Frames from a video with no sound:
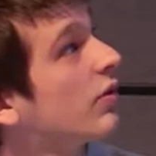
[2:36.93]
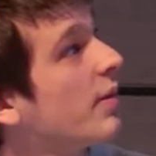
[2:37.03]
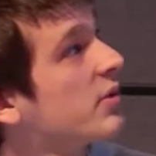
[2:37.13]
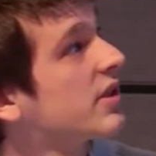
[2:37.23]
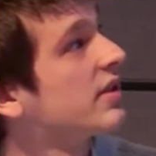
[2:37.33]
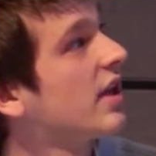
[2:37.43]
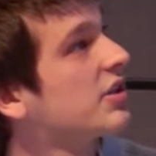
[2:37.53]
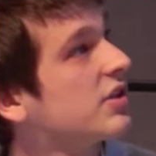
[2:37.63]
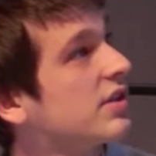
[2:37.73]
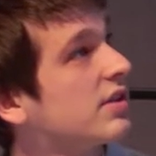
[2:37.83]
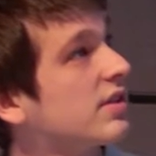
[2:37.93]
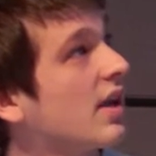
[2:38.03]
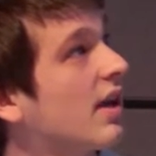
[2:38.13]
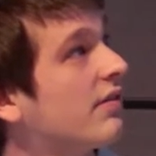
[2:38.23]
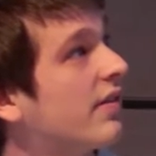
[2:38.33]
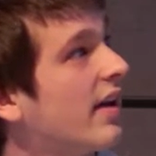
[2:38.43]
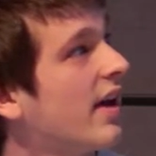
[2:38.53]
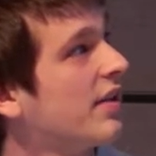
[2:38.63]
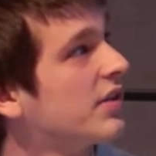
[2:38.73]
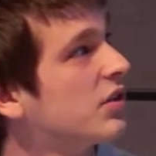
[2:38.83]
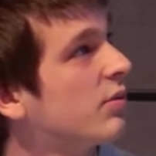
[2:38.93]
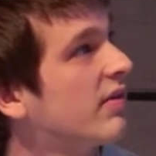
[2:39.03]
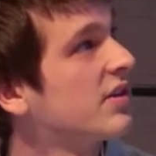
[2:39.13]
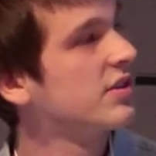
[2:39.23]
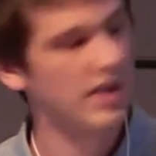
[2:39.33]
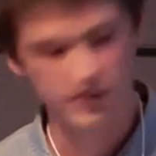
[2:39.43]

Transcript: representations of uh, these new prevention